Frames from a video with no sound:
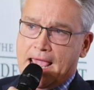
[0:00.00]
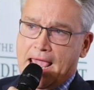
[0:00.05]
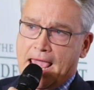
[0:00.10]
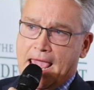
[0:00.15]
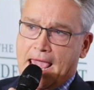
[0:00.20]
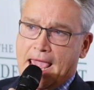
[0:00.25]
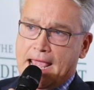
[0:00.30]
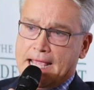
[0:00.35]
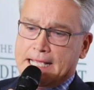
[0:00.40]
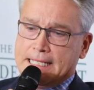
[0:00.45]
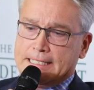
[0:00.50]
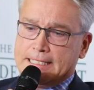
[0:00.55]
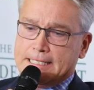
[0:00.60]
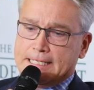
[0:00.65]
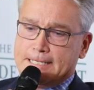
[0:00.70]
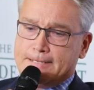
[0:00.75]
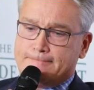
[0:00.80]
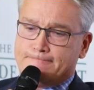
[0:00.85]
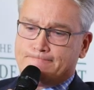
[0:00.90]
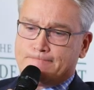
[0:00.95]
And
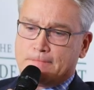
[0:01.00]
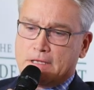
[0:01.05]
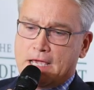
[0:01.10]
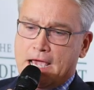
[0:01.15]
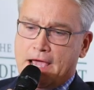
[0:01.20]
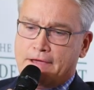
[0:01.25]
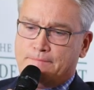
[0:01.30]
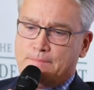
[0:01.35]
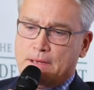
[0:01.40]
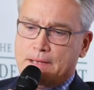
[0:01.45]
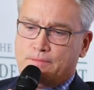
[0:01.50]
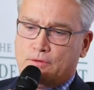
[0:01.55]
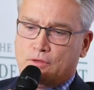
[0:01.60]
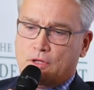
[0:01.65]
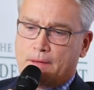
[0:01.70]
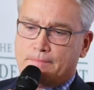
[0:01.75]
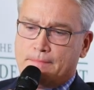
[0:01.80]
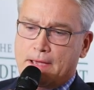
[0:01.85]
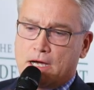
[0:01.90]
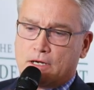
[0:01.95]
you have people
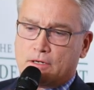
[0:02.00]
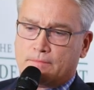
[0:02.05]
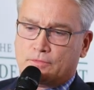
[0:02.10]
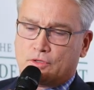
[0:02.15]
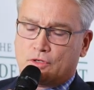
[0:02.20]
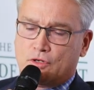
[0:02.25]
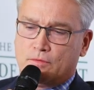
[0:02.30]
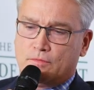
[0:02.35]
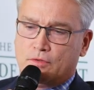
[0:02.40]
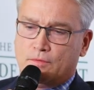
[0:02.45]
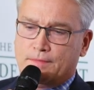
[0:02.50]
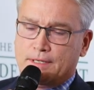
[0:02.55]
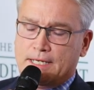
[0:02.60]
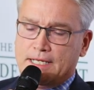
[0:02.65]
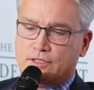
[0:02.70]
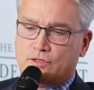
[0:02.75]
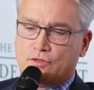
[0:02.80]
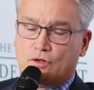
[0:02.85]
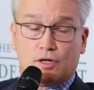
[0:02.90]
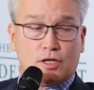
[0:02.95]
like Malcolm Turnbull, but
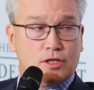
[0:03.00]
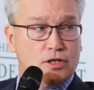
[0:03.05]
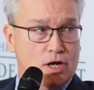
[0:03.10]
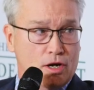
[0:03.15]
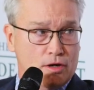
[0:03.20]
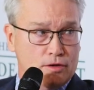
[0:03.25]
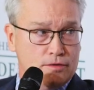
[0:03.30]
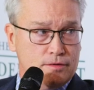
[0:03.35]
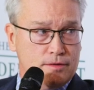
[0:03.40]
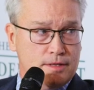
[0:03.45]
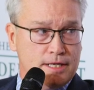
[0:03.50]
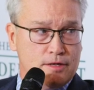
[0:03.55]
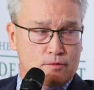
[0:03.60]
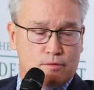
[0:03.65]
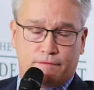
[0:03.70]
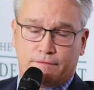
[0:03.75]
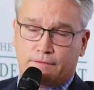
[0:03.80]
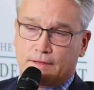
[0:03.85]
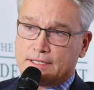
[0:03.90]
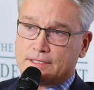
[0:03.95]
he's not alone. He
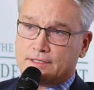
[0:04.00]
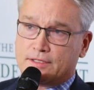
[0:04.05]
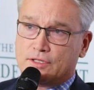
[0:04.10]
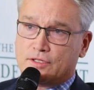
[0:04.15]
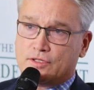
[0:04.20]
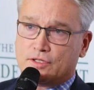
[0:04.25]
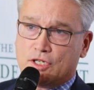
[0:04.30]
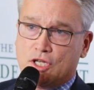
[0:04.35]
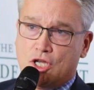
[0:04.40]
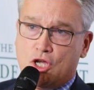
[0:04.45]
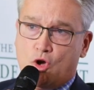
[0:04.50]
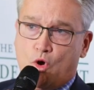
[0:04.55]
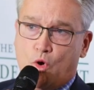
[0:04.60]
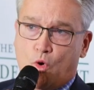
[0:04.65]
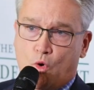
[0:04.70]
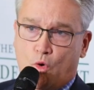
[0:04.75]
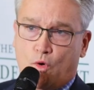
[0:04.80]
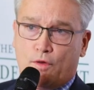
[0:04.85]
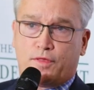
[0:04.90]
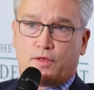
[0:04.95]
reflects this
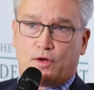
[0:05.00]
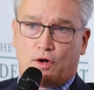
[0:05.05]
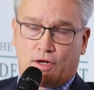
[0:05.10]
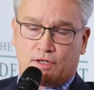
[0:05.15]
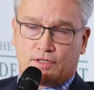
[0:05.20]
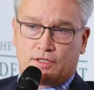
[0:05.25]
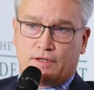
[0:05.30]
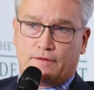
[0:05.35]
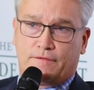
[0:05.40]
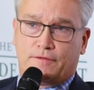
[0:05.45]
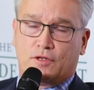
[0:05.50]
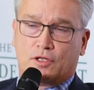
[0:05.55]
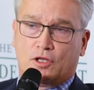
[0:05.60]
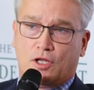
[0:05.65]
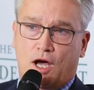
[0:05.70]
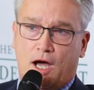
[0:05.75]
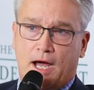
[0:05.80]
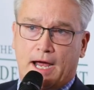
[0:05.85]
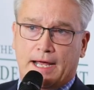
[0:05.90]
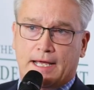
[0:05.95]
orthodoxy, if you
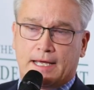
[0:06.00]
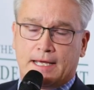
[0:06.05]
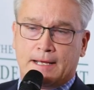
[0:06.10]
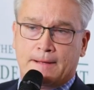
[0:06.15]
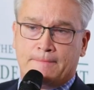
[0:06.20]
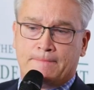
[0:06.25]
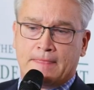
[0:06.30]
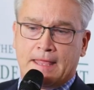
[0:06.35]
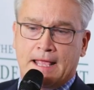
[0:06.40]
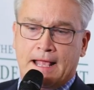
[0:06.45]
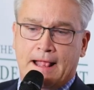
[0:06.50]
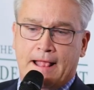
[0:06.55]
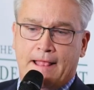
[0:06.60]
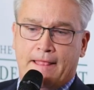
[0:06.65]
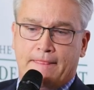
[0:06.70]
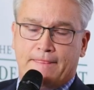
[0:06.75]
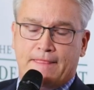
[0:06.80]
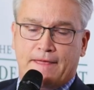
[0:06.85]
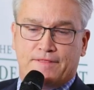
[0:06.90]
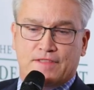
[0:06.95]
like,
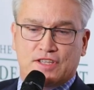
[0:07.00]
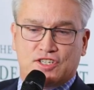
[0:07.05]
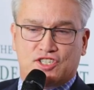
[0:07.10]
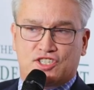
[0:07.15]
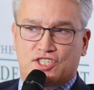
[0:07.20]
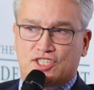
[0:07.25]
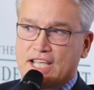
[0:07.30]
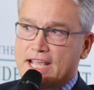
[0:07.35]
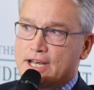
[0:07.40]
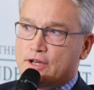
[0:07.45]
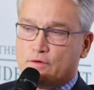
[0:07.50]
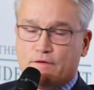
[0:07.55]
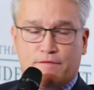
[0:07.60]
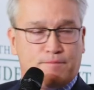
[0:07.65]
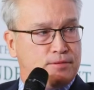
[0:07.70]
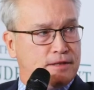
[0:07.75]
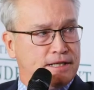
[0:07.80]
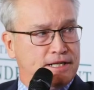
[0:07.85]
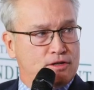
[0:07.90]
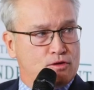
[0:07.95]
that the centre
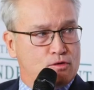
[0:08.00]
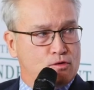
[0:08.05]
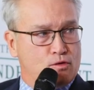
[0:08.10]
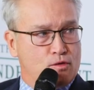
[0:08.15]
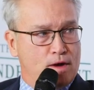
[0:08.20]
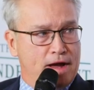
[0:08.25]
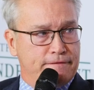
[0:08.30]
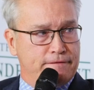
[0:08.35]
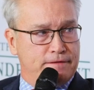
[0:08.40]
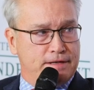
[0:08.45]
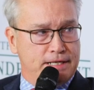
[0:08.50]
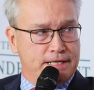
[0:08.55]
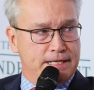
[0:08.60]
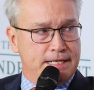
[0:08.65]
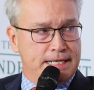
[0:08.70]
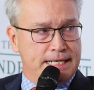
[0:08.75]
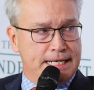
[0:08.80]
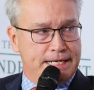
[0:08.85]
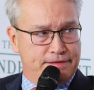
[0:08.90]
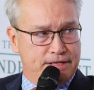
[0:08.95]
of political
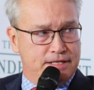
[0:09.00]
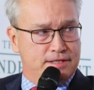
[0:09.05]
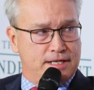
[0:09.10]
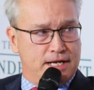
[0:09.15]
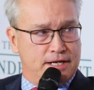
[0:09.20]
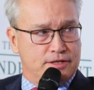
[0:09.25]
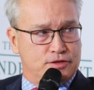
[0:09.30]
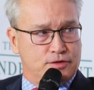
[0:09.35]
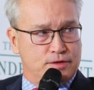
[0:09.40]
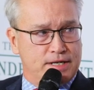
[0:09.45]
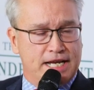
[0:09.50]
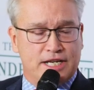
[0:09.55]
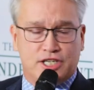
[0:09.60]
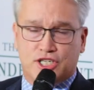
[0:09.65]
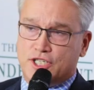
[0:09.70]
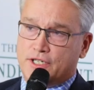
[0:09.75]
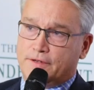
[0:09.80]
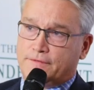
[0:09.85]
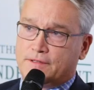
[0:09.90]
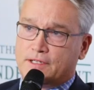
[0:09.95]
gravity in this country has
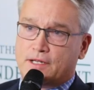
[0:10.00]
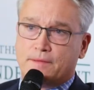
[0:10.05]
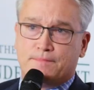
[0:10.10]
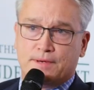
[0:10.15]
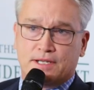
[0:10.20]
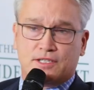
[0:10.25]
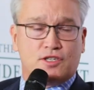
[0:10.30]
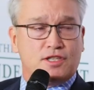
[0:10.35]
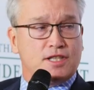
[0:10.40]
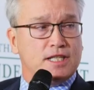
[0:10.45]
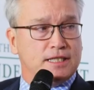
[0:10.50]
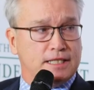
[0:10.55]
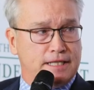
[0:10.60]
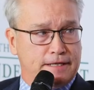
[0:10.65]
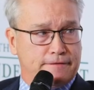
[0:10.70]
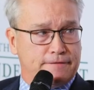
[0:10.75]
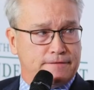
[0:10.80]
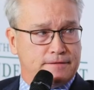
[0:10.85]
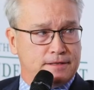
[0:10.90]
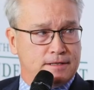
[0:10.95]
shifted a bit to the
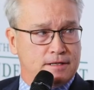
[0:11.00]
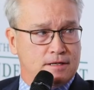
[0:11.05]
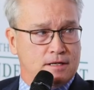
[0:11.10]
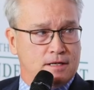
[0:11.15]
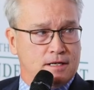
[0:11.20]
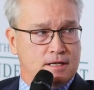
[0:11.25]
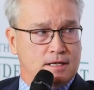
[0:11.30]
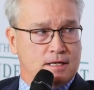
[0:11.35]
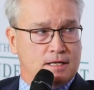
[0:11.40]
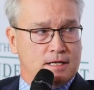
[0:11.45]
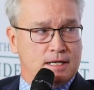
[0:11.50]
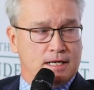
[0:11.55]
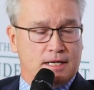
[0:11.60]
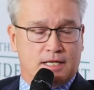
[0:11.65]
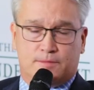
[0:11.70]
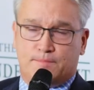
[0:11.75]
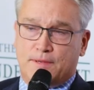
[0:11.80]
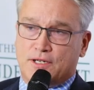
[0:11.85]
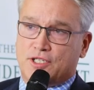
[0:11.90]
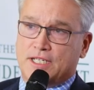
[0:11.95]
left,
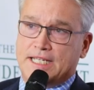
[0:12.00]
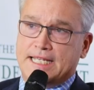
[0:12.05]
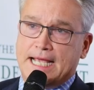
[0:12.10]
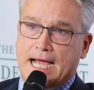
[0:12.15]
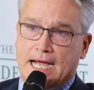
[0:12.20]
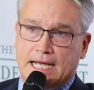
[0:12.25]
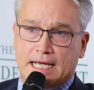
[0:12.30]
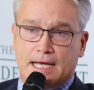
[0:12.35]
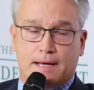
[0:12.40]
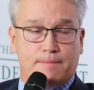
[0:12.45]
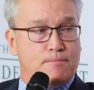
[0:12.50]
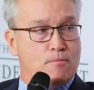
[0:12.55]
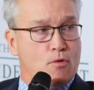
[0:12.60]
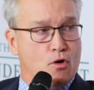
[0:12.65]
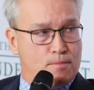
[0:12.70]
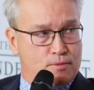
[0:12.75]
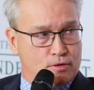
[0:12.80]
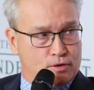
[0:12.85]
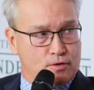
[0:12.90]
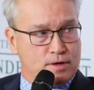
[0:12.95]
especially younger,
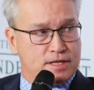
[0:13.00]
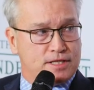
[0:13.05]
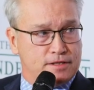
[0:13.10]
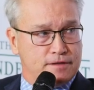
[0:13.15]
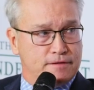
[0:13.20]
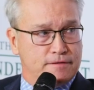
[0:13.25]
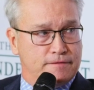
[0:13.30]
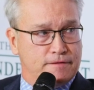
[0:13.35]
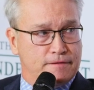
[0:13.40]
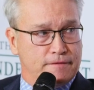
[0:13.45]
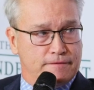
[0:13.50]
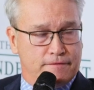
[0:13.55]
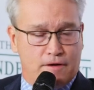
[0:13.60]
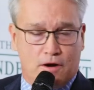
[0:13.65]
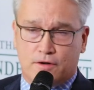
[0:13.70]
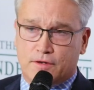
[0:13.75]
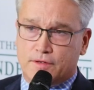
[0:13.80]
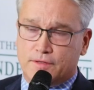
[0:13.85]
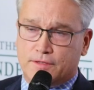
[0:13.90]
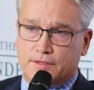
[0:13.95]
more progressive
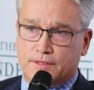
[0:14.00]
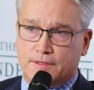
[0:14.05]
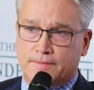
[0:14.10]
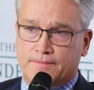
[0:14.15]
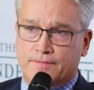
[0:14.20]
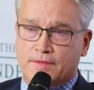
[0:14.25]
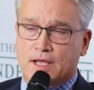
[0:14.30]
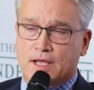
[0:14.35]
voters.